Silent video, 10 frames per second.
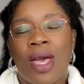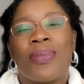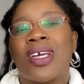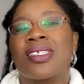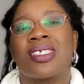
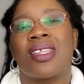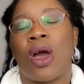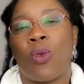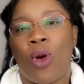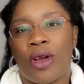Because it's
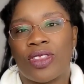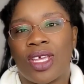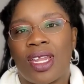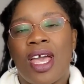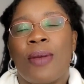not worth
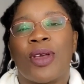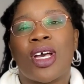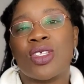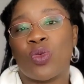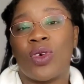it.
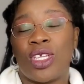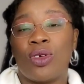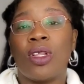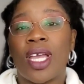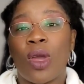Because when you
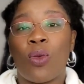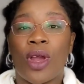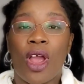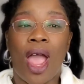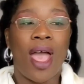look at
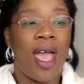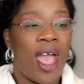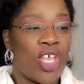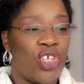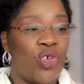where
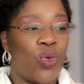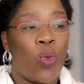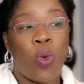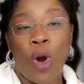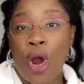you
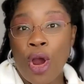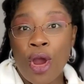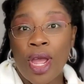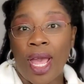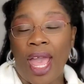
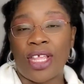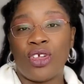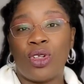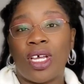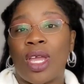were and
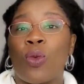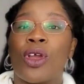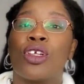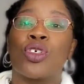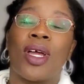you look at where
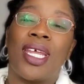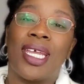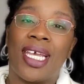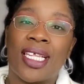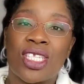you're trying to
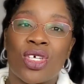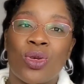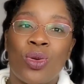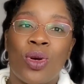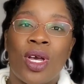get to,